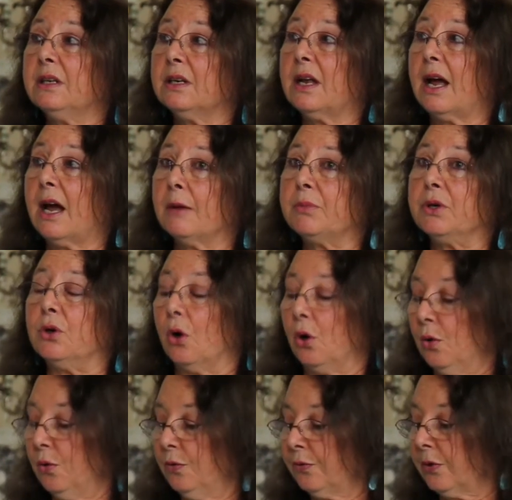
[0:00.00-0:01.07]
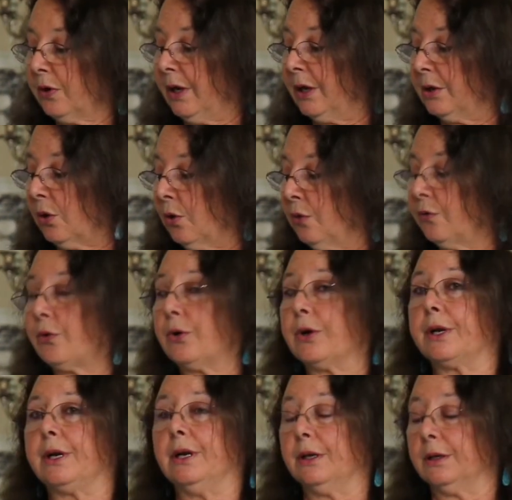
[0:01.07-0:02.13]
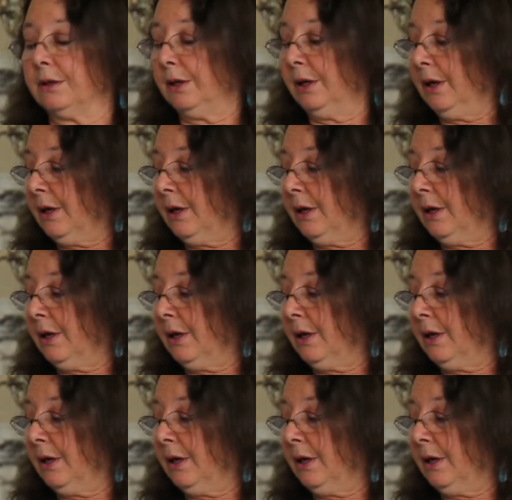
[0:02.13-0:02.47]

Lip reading: it happen over and over again.